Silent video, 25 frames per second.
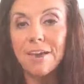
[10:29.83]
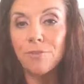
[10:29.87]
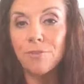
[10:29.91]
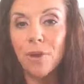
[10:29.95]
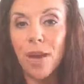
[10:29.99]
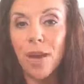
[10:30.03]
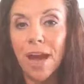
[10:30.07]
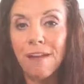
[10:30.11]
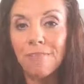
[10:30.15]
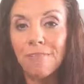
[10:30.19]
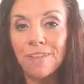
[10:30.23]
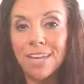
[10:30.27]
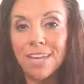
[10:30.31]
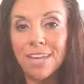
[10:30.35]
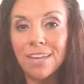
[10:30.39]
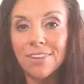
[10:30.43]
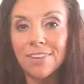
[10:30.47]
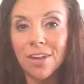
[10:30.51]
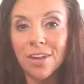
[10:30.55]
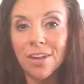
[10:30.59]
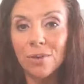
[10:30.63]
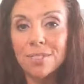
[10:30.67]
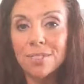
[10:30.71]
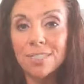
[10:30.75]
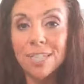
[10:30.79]
if you have any of
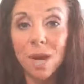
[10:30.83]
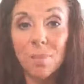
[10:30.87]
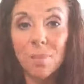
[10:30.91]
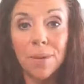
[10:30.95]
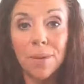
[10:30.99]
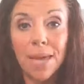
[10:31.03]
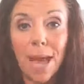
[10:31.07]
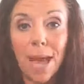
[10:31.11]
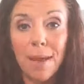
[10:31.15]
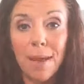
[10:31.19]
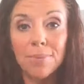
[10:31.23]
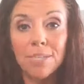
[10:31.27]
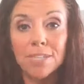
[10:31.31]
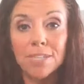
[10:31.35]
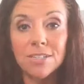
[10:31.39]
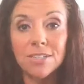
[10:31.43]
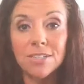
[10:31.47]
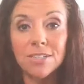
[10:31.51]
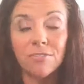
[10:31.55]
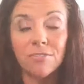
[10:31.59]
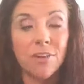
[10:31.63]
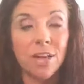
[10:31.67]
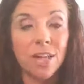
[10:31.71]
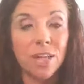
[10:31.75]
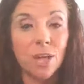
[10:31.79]
those, and I'll be happy
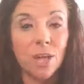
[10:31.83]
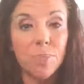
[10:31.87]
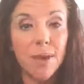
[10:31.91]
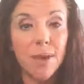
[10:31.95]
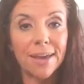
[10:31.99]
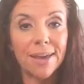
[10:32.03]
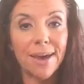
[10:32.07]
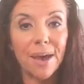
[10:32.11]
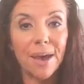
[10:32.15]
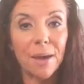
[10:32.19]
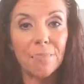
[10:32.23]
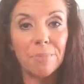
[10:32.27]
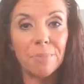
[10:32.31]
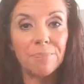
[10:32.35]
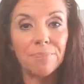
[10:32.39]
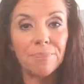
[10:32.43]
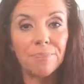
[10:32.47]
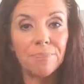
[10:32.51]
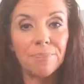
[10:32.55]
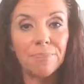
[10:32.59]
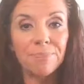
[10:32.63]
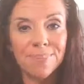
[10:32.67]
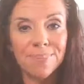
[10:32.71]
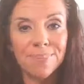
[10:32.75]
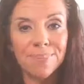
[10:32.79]
to follow back up.
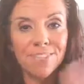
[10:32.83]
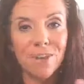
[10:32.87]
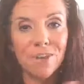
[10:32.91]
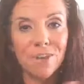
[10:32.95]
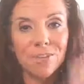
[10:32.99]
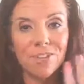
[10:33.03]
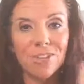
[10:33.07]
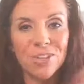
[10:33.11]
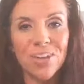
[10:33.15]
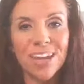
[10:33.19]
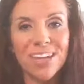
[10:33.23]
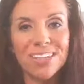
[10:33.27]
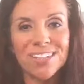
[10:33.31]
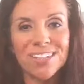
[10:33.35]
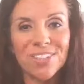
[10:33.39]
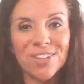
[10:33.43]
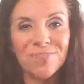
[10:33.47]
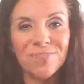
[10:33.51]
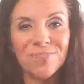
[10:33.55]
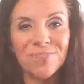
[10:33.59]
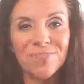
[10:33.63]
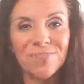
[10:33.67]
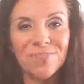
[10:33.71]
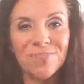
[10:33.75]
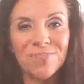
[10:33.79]
Talk to you guys
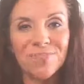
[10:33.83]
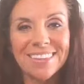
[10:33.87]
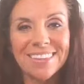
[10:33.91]
soon.